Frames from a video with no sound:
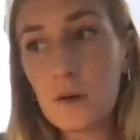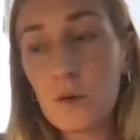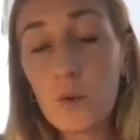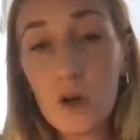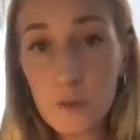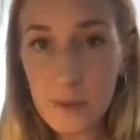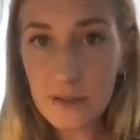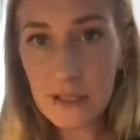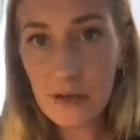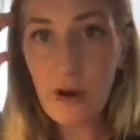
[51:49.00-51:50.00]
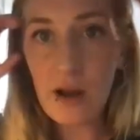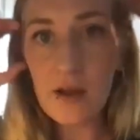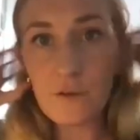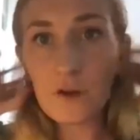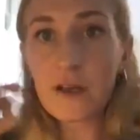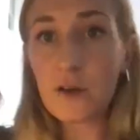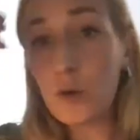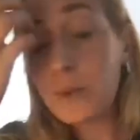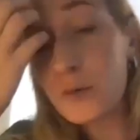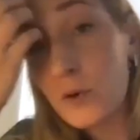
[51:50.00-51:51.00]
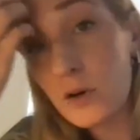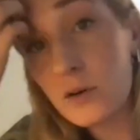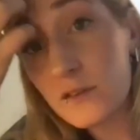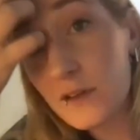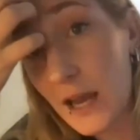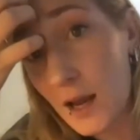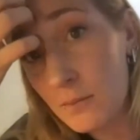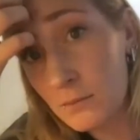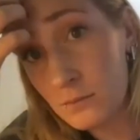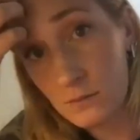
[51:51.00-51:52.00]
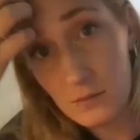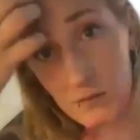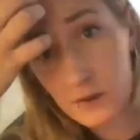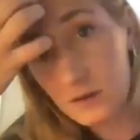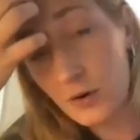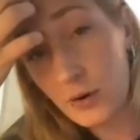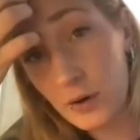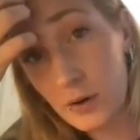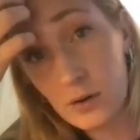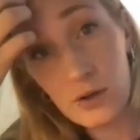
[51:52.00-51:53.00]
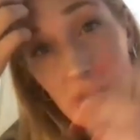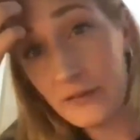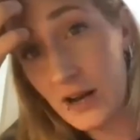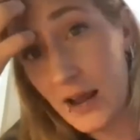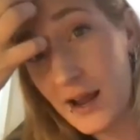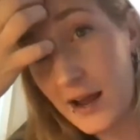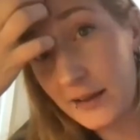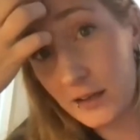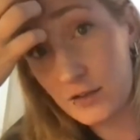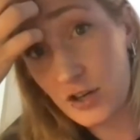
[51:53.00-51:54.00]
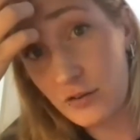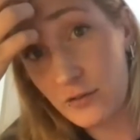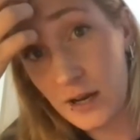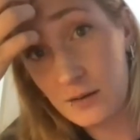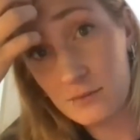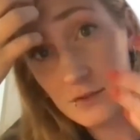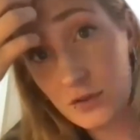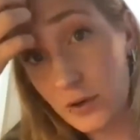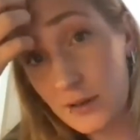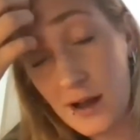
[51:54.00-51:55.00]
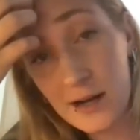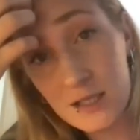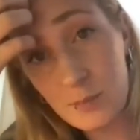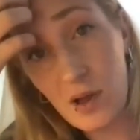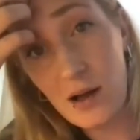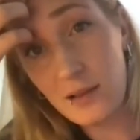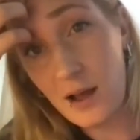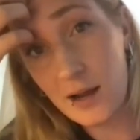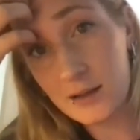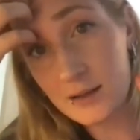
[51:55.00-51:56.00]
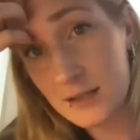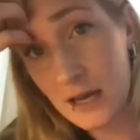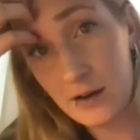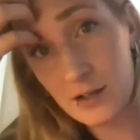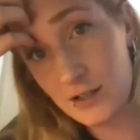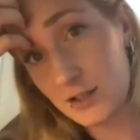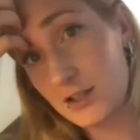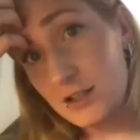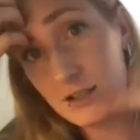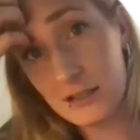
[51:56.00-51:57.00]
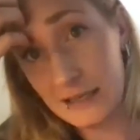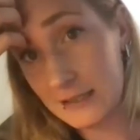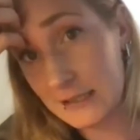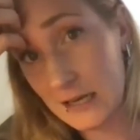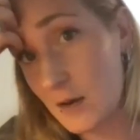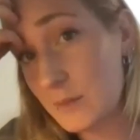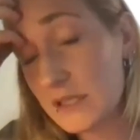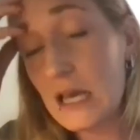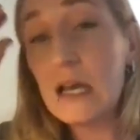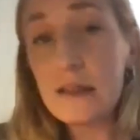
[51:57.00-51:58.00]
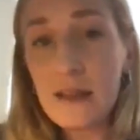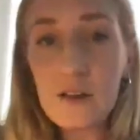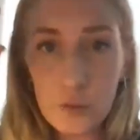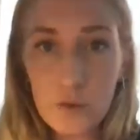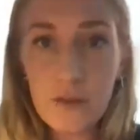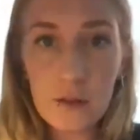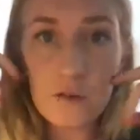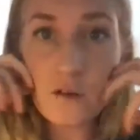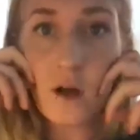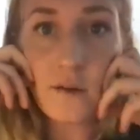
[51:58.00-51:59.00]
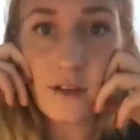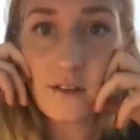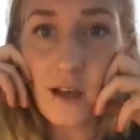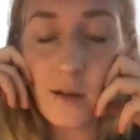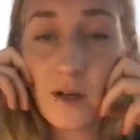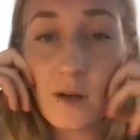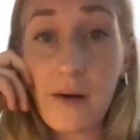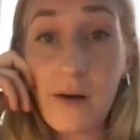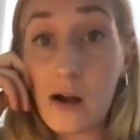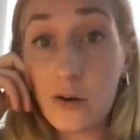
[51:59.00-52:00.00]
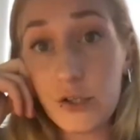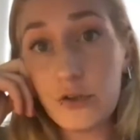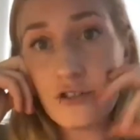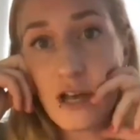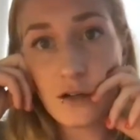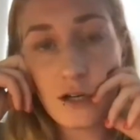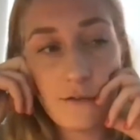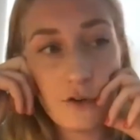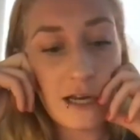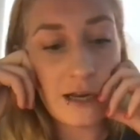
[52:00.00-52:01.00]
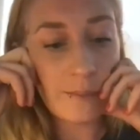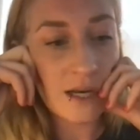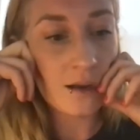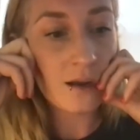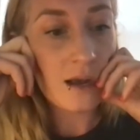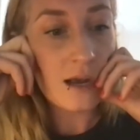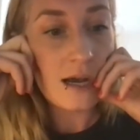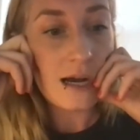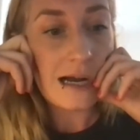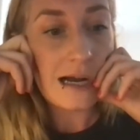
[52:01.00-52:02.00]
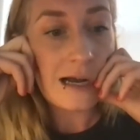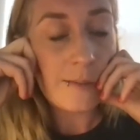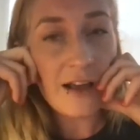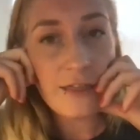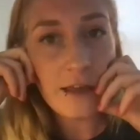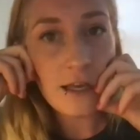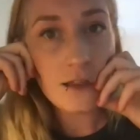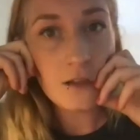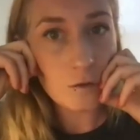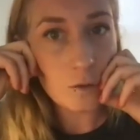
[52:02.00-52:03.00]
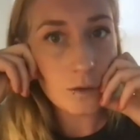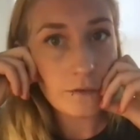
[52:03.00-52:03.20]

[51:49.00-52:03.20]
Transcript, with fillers: world building, right? For like an open world game, or you could have an AI like generate storylines, plot lines, characters, landscapes, that sort of thing. There's a lot of excitement about how huge that could get for gaming. I think in this sort of